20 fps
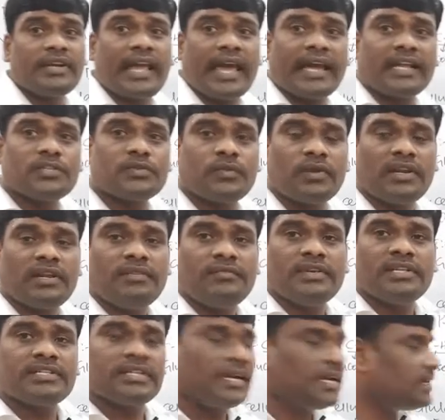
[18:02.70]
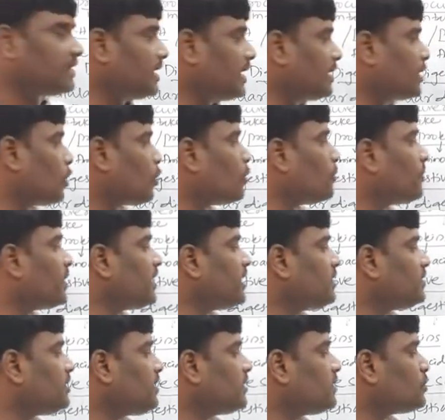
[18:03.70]
Actually we said that how
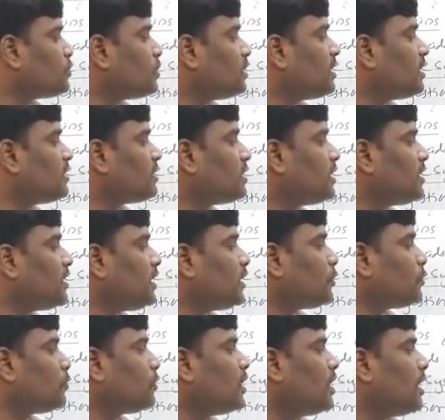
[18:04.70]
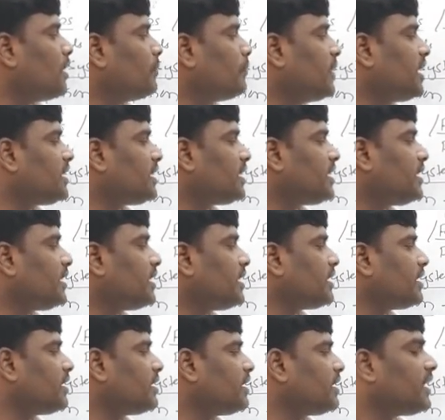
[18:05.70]
many teeth, children? 32, but
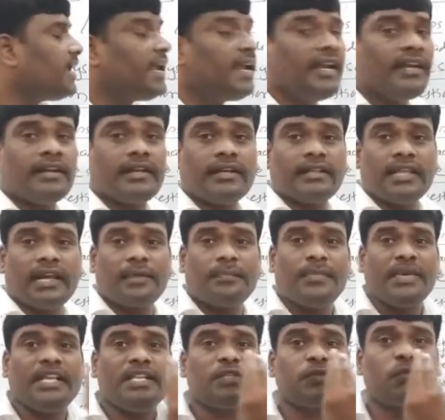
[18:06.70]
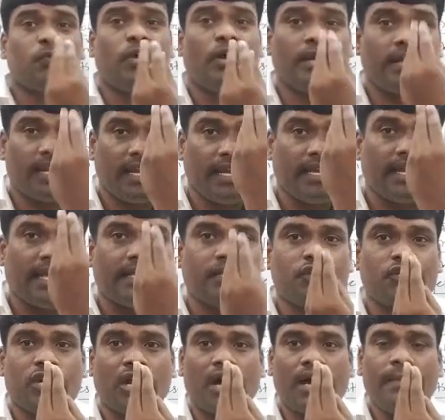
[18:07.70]
here 8. That means what? In a
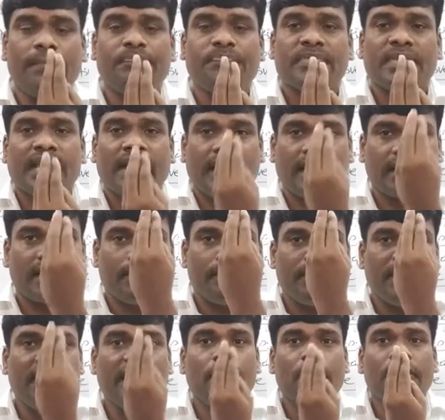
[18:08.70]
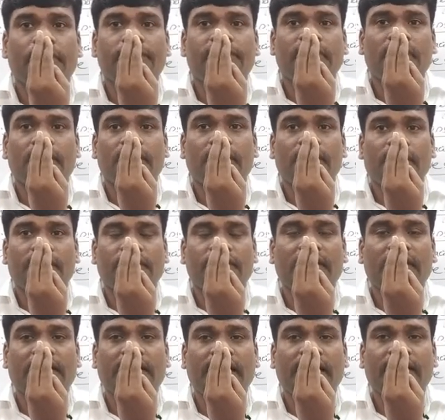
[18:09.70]
jaw, at the middle of the,
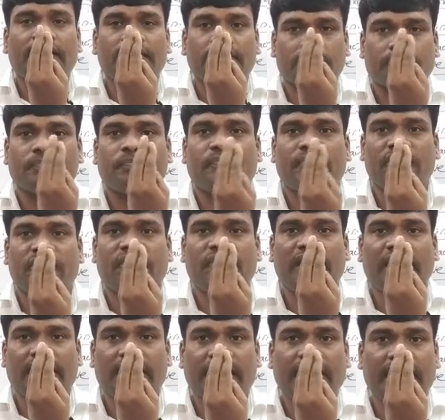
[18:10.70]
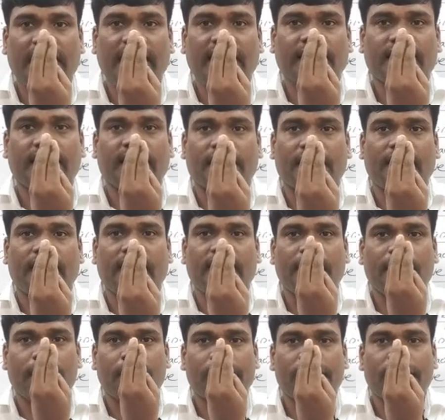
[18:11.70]
we will take the
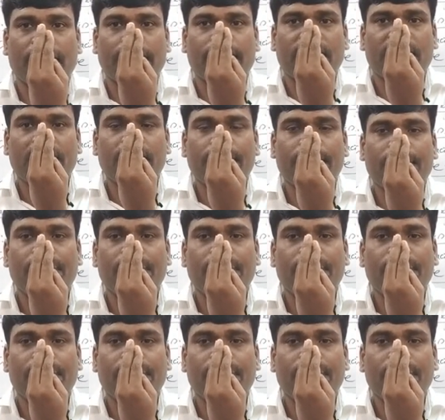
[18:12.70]
criteria from the